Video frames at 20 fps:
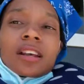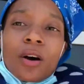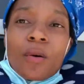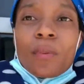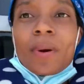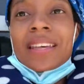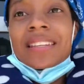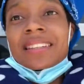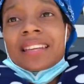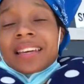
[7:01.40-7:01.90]
So
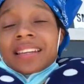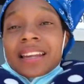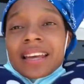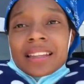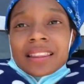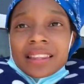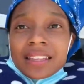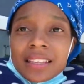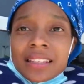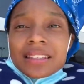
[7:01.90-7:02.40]
we sitting
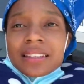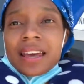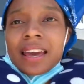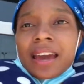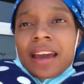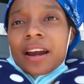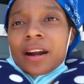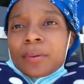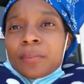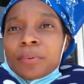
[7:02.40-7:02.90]
at this
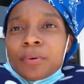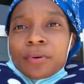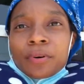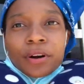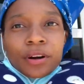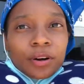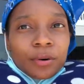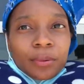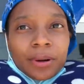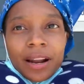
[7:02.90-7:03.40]

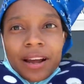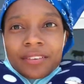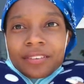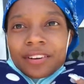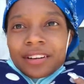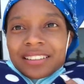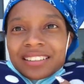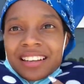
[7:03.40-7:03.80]
airport or whatever.